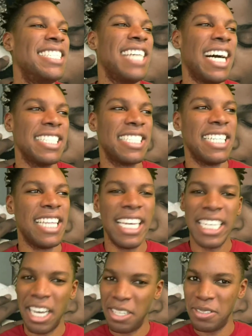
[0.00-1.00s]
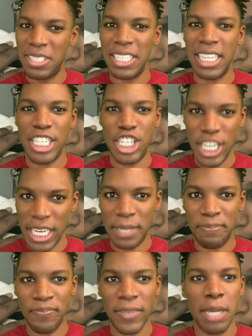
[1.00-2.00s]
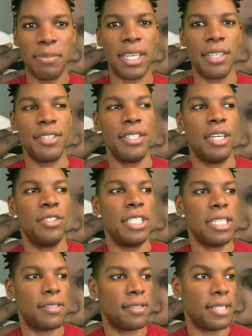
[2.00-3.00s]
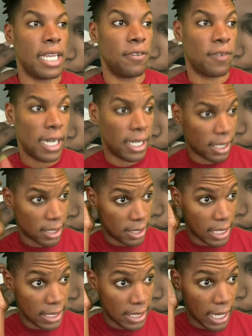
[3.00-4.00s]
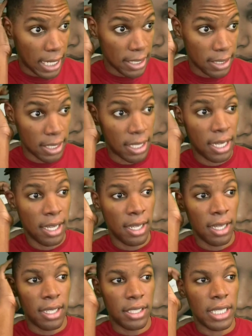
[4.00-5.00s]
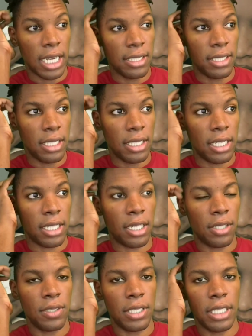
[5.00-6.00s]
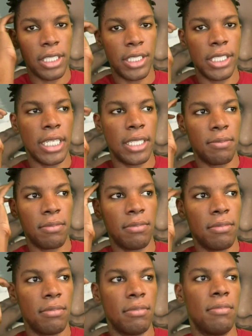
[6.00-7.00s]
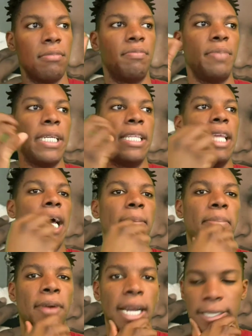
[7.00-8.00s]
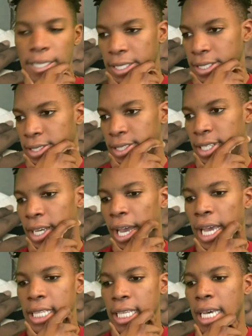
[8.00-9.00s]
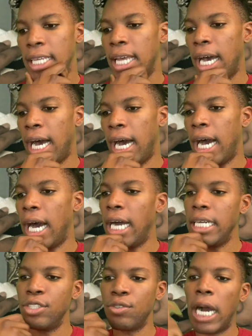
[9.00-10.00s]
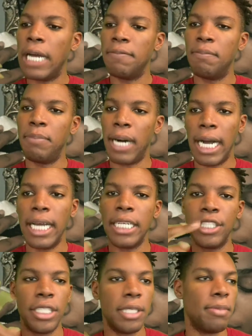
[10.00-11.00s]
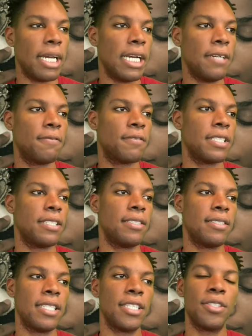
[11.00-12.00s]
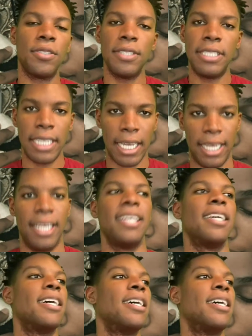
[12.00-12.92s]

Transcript: Joseline then goes to the gym because, you know, she has to stay right, stay tight. I said, Joseline can go to the gym being that pregnant, and yet I drive by a gym every single day.